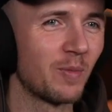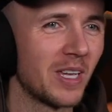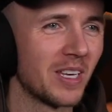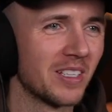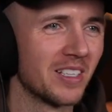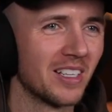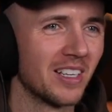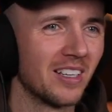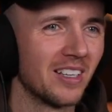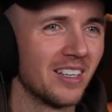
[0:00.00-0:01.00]
Podcast.
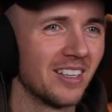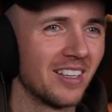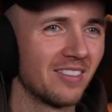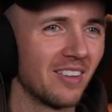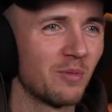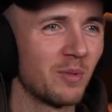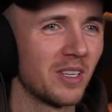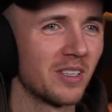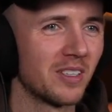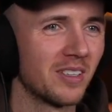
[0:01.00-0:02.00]
I've never been to
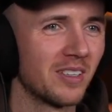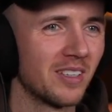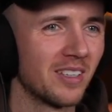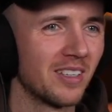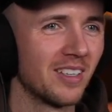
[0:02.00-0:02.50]
Costa Rica, no.